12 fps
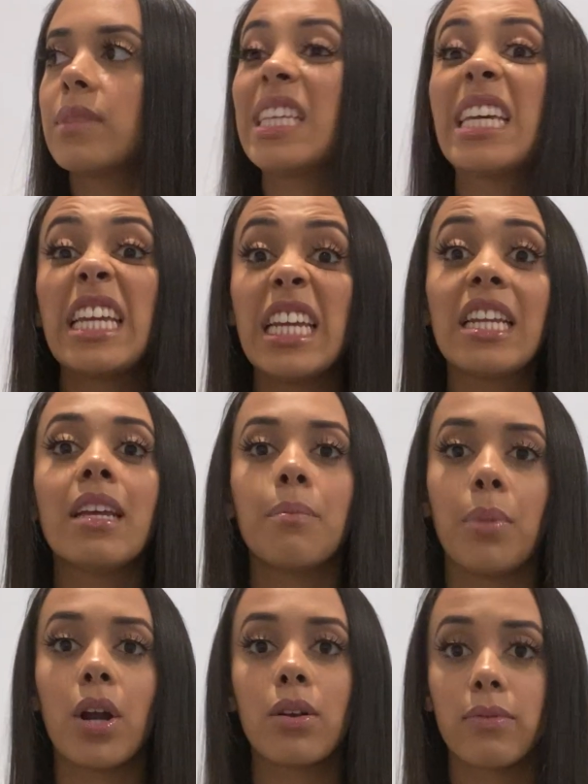The eating
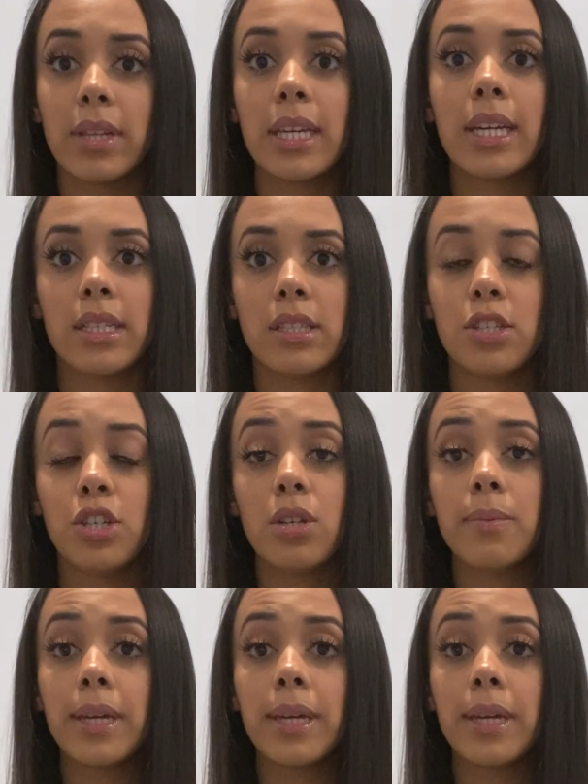part really gets to you,